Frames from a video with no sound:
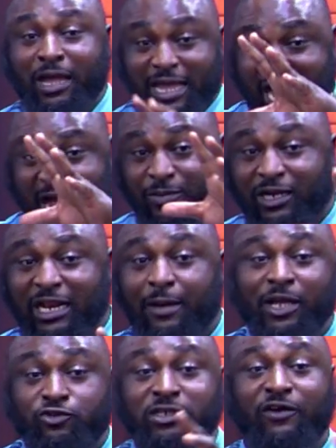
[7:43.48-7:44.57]
Army club,
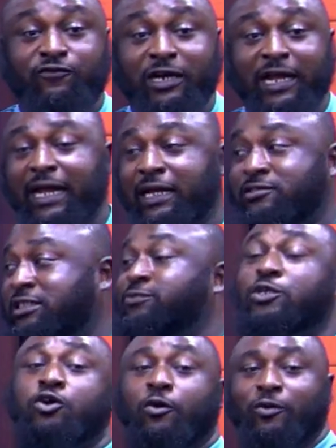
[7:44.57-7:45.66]
so they are from a team in
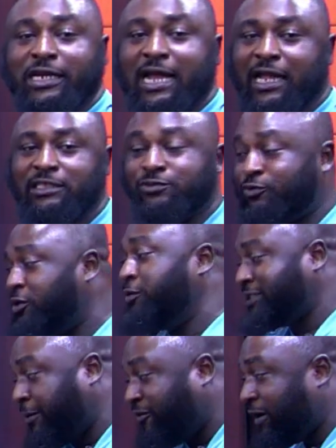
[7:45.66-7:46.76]
your media. And Timu,
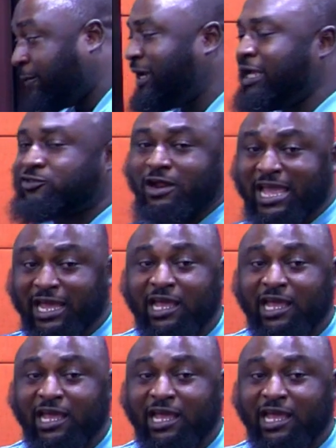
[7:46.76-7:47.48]
some of the players, cry